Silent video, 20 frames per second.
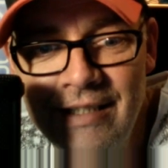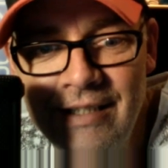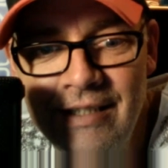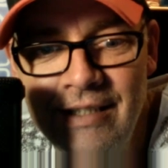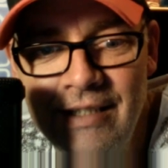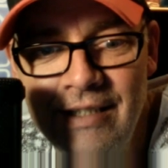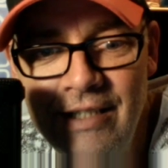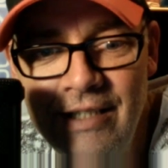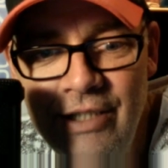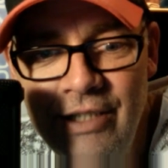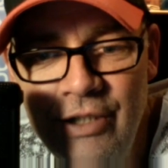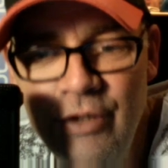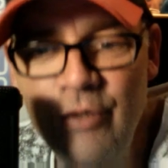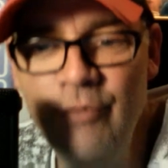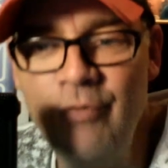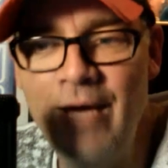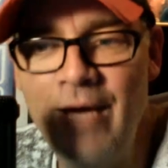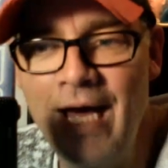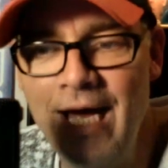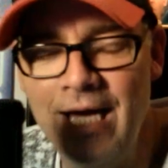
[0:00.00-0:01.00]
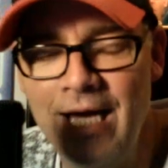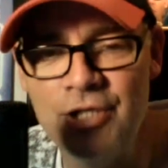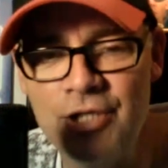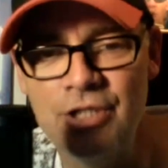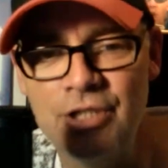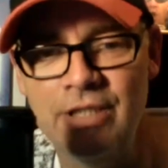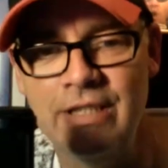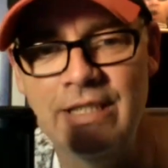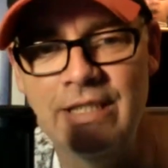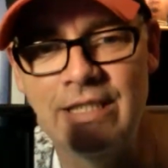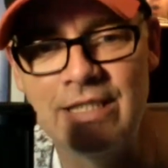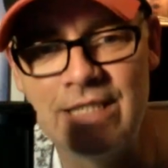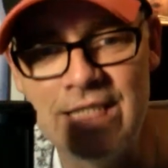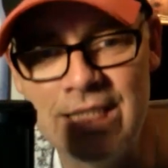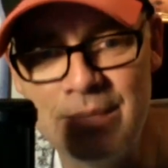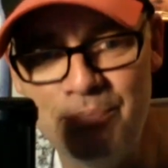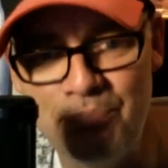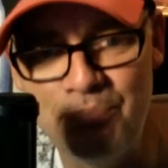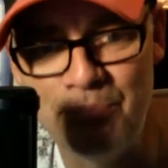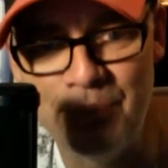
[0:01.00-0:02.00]
You've mm. actually
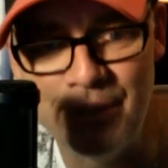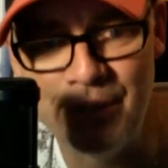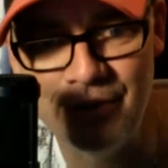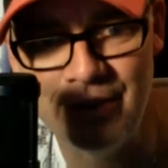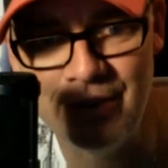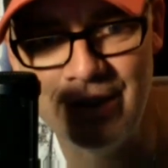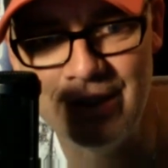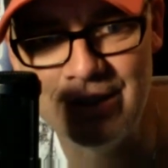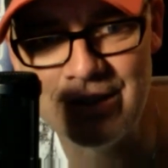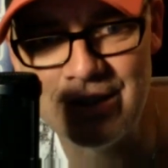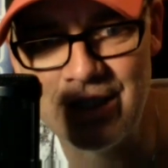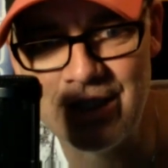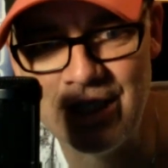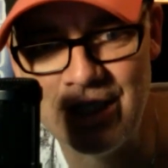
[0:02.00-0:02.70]
experienced